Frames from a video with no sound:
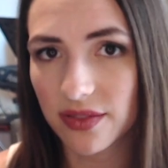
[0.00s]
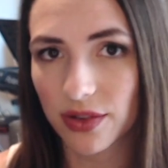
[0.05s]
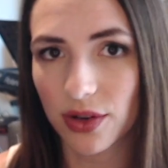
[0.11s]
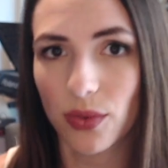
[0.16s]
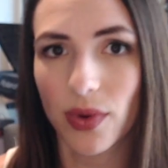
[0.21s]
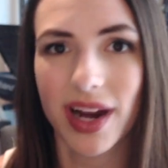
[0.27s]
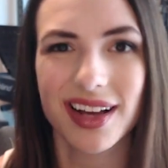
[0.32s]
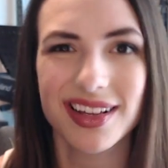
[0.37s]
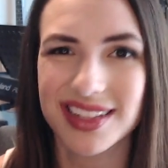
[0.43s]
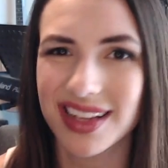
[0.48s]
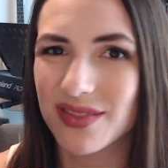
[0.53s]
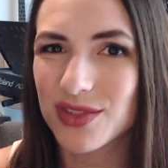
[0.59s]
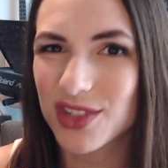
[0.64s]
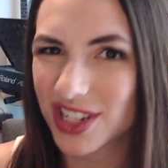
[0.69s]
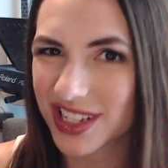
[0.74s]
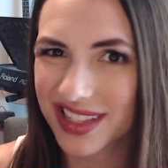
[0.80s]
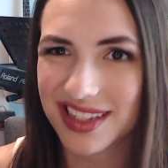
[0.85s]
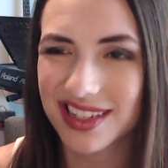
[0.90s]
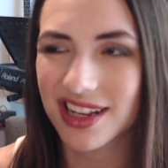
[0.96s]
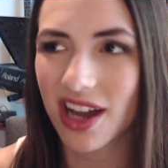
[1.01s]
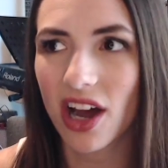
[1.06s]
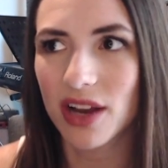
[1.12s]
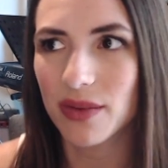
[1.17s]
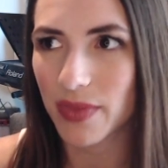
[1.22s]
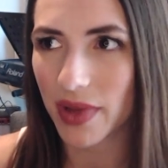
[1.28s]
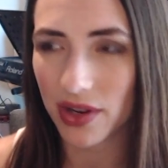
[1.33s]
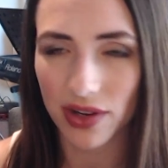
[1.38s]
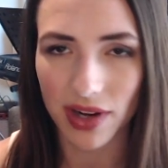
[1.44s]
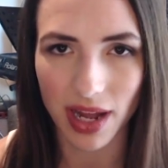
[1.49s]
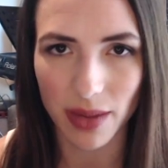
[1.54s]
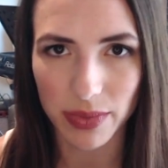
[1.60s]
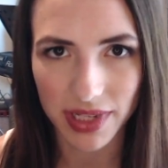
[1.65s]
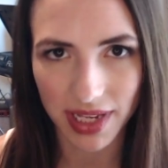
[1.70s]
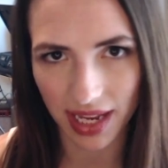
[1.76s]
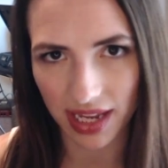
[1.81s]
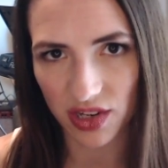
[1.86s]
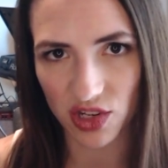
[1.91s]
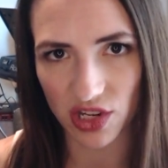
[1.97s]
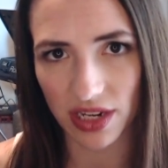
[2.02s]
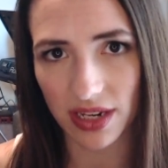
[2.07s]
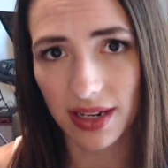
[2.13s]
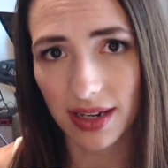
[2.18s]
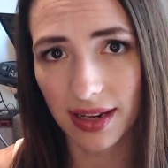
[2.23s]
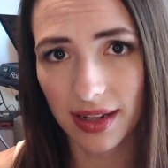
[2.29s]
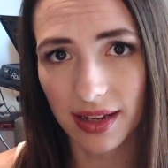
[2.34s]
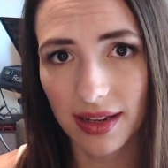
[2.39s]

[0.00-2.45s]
for a while, is I've just gotten better at application.